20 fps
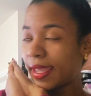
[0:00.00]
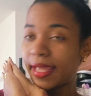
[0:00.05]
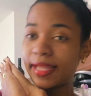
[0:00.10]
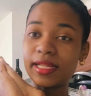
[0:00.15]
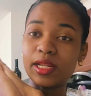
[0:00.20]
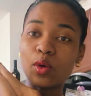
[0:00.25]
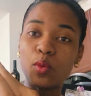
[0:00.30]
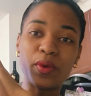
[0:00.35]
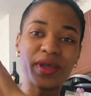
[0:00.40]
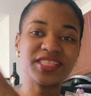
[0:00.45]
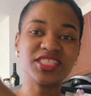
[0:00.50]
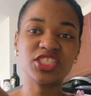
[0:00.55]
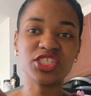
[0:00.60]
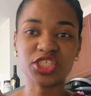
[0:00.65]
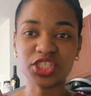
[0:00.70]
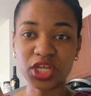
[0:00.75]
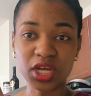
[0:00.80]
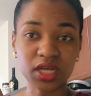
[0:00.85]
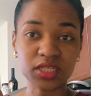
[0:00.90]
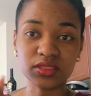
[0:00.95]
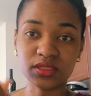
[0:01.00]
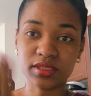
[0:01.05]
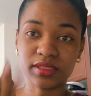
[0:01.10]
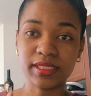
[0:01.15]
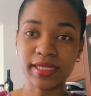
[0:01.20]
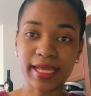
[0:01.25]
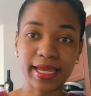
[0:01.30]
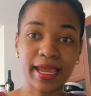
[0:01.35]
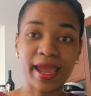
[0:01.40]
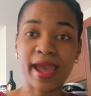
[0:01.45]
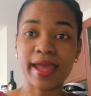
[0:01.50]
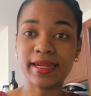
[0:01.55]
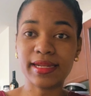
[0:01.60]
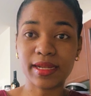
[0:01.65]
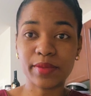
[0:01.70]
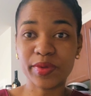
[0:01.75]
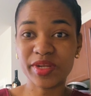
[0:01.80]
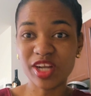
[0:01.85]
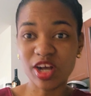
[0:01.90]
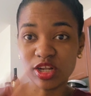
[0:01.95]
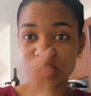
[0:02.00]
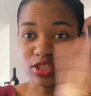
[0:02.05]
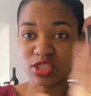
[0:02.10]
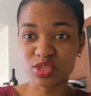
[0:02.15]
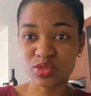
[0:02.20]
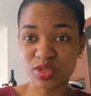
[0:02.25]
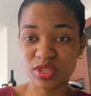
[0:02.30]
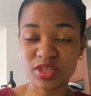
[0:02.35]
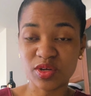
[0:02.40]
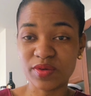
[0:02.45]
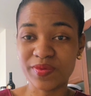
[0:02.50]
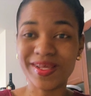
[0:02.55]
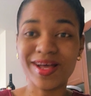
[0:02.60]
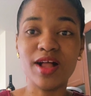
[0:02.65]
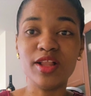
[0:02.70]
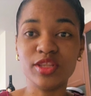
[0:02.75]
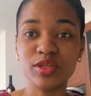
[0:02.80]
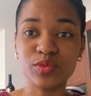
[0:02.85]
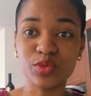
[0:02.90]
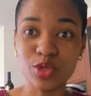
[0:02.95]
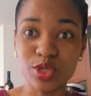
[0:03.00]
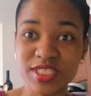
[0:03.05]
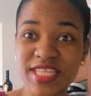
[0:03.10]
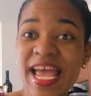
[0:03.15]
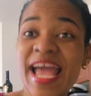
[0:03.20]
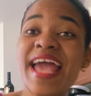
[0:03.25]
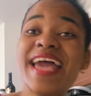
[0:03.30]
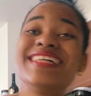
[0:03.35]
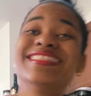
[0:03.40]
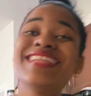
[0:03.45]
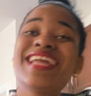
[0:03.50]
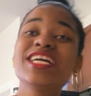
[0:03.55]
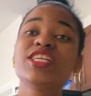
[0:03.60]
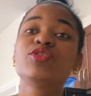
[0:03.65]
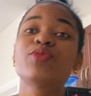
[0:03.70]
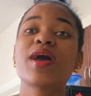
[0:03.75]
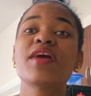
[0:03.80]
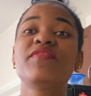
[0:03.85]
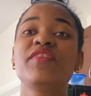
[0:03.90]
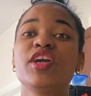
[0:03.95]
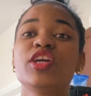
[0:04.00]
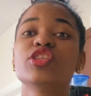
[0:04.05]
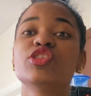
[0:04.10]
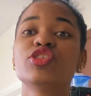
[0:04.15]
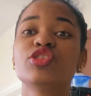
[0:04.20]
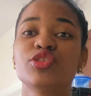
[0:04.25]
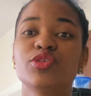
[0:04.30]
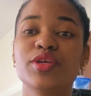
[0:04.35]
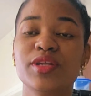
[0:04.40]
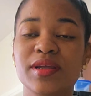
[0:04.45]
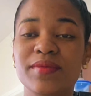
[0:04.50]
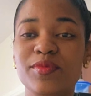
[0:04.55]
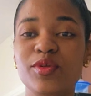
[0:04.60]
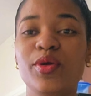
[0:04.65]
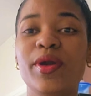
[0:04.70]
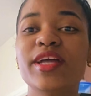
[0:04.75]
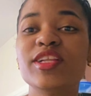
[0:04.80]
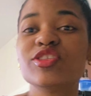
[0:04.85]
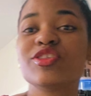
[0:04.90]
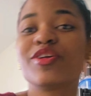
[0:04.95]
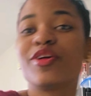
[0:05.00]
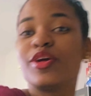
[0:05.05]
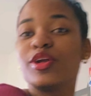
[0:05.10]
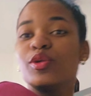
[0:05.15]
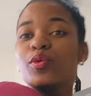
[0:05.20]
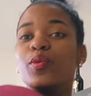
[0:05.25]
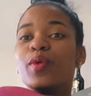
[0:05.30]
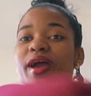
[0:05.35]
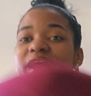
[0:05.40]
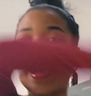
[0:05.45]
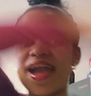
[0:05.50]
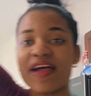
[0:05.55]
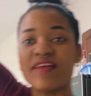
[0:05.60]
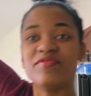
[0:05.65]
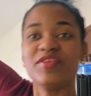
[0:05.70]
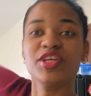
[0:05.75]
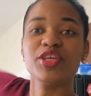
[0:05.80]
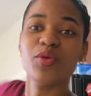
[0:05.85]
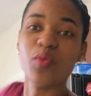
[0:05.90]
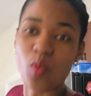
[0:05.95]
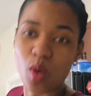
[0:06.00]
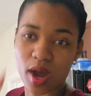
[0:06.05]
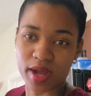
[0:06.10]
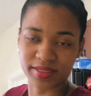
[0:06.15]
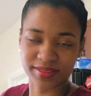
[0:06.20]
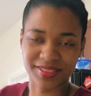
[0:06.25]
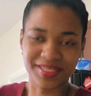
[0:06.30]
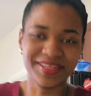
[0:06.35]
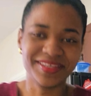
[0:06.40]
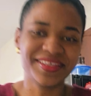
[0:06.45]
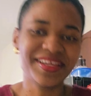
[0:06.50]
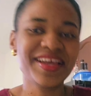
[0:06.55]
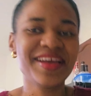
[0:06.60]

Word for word: in a Western country like Canada with all the all the rules. It's like driving in Suriname. You can turn wherever you want.